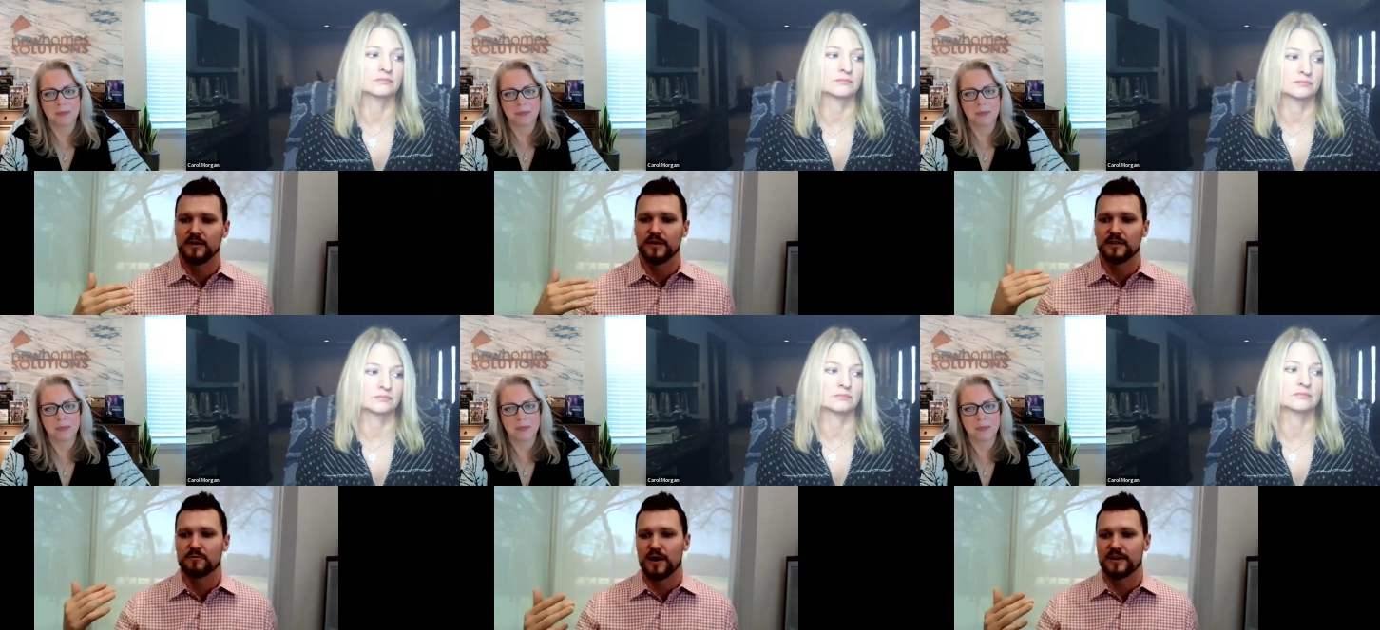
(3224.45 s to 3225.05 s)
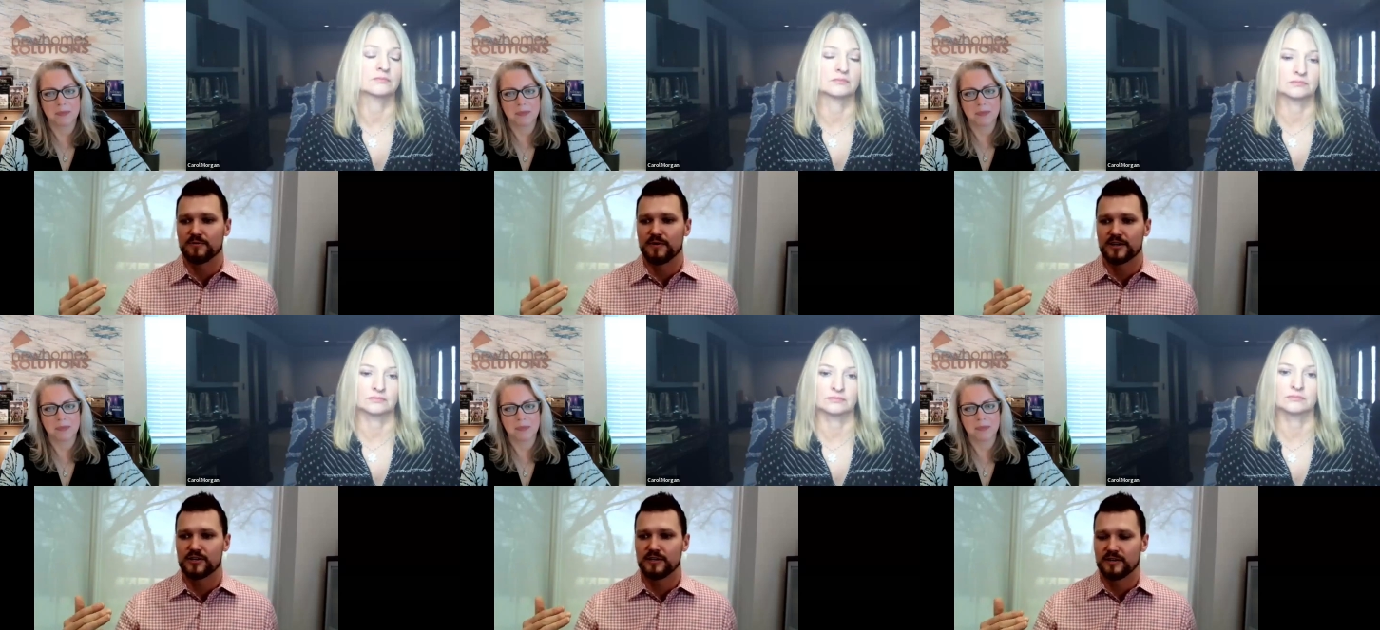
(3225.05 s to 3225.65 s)
Speaker 1: you know in the right
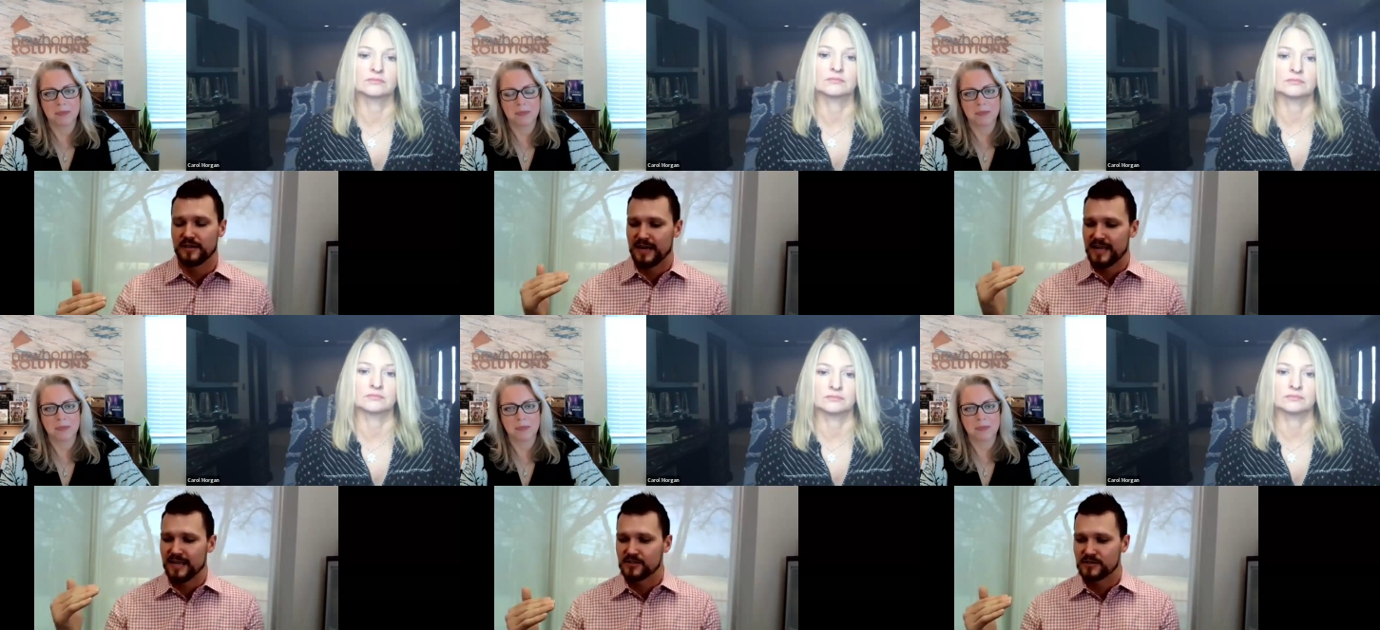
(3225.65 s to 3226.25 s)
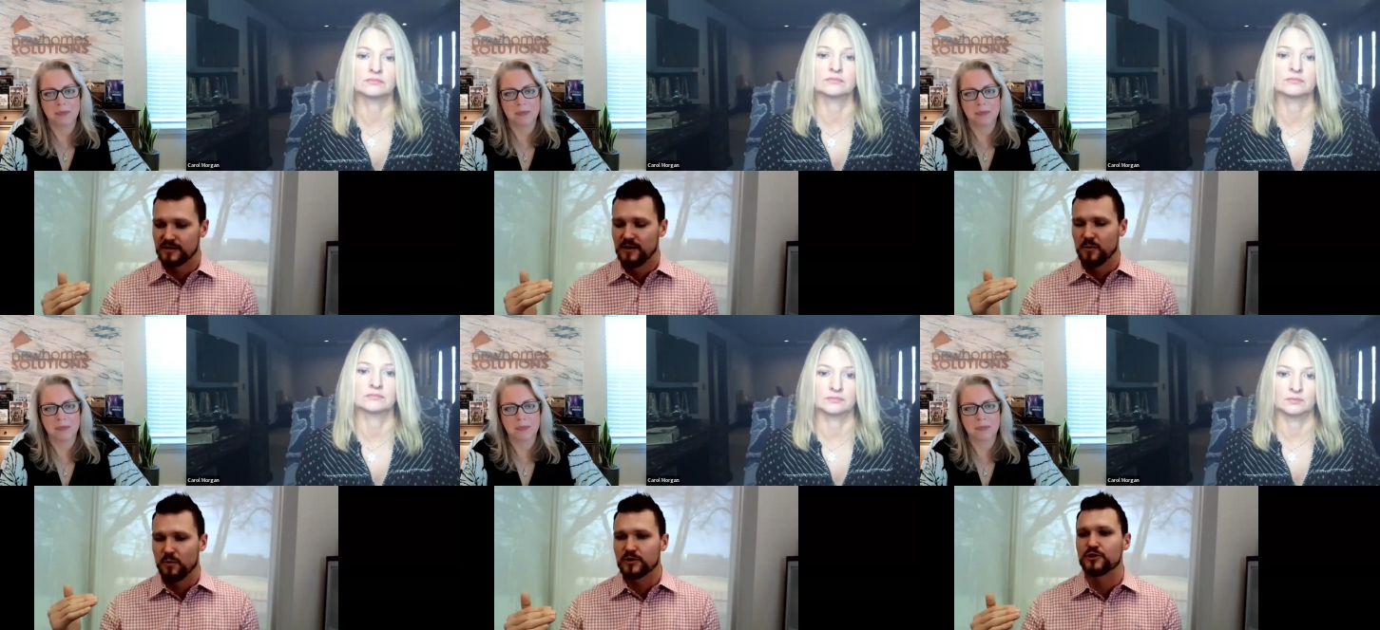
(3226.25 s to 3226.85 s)
direction that hits
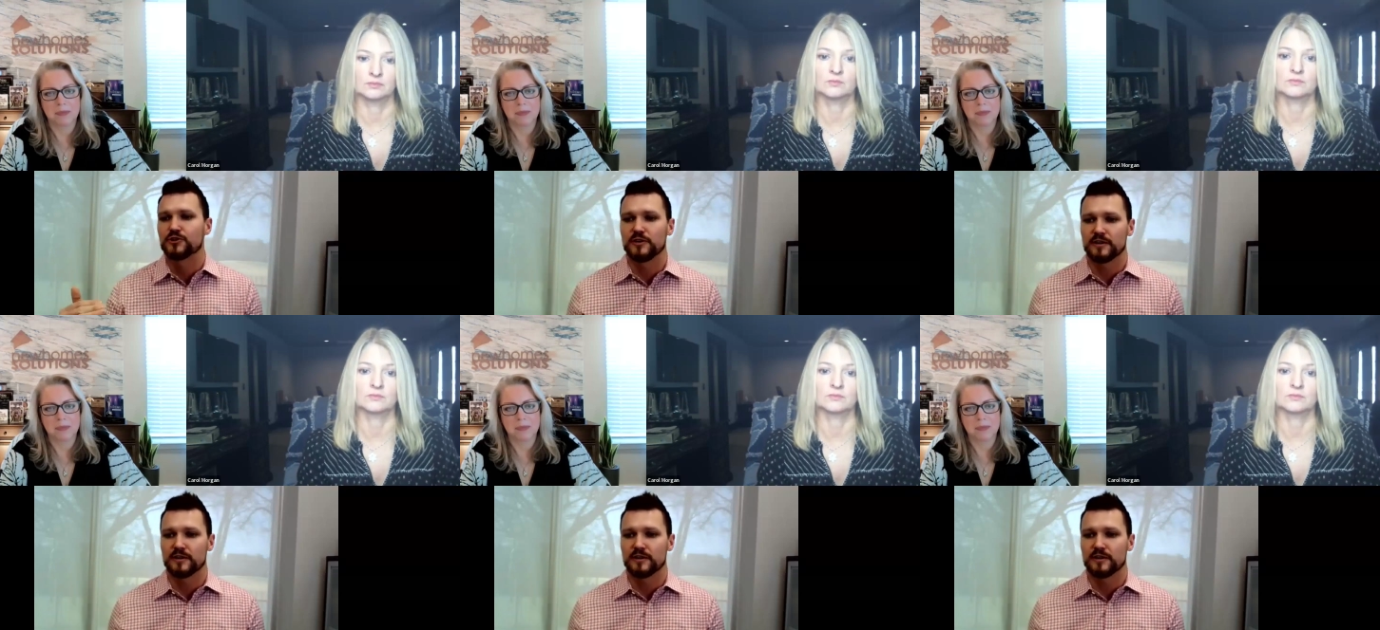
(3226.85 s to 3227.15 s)
what you're